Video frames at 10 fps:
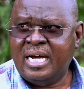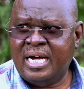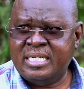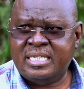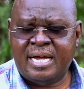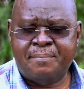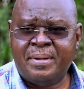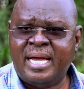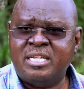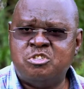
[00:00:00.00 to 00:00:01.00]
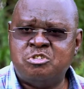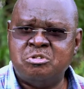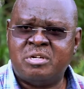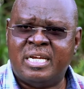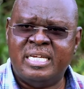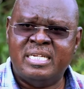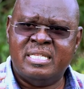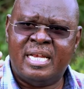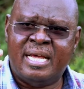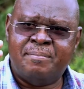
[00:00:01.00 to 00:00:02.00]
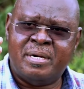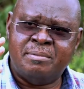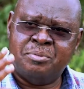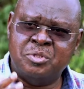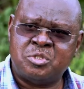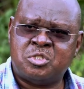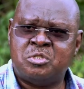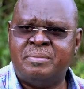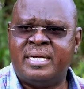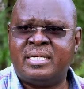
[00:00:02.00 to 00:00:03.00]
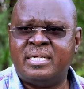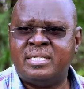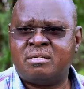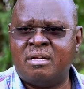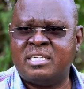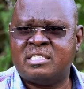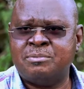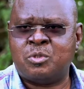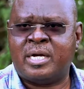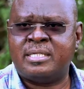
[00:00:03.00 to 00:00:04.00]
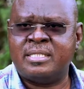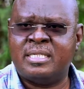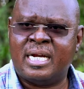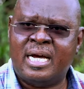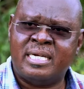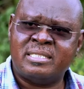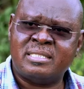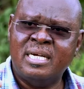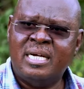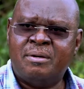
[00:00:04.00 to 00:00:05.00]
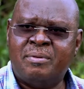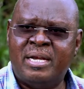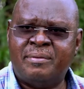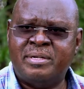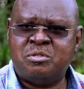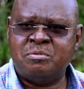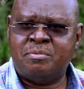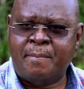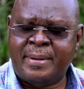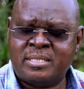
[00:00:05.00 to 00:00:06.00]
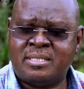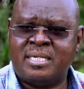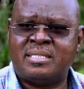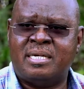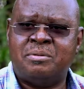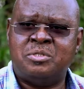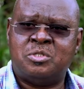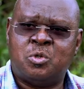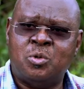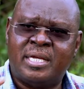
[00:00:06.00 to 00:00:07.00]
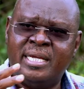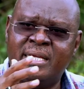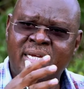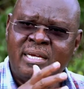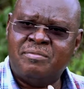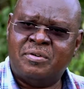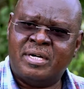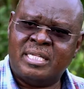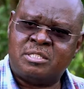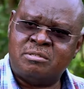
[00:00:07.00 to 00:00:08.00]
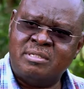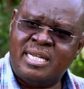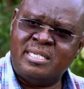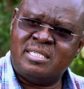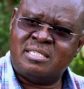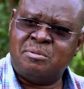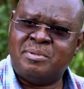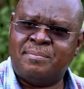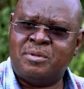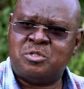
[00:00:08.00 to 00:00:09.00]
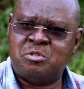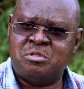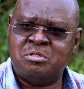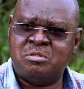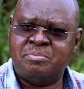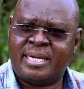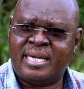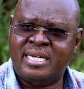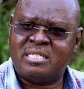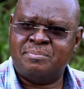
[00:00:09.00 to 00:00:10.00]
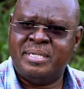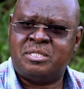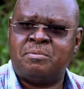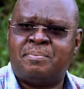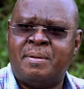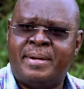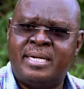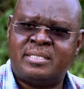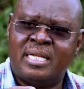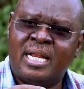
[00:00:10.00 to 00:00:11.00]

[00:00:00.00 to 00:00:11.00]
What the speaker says: And I began to clean the library books, to make a scholarship, to cut grass. When I went to my master's, I was cooking for other students to be able to make ends meet, to pay my